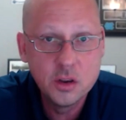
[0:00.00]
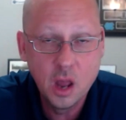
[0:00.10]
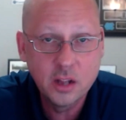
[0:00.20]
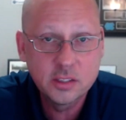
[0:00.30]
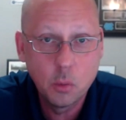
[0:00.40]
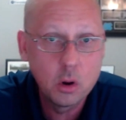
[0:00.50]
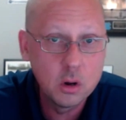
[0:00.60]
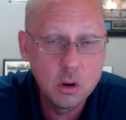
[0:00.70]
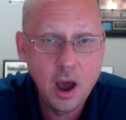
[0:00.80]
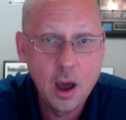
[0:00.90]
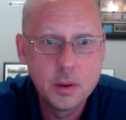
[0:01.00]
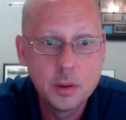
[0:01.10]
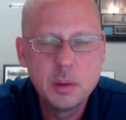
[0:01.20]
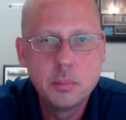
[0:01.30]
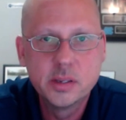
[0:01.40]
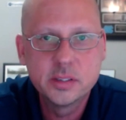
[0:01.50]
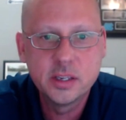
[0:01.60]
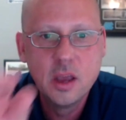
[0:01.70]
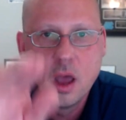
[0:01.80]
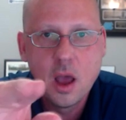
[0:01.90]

Not tomorrow. I'm going to be busy.